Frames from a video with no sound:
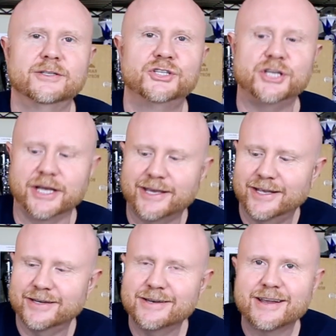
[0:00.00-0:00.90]

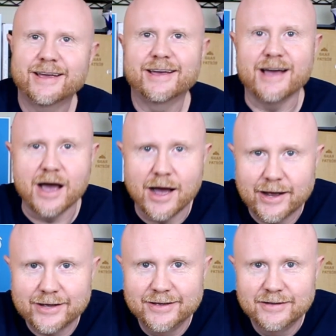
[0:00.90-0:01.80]
Chicken
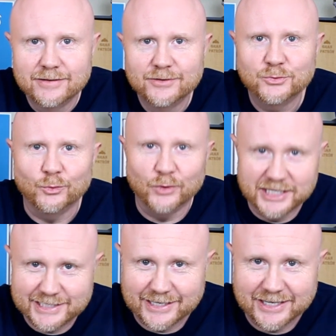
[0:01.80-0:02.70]
cock
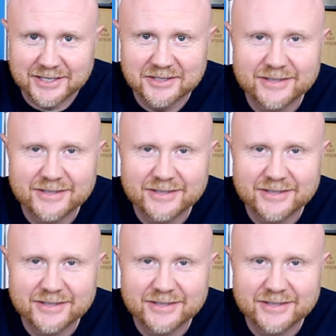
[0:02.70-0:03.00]
whiskey.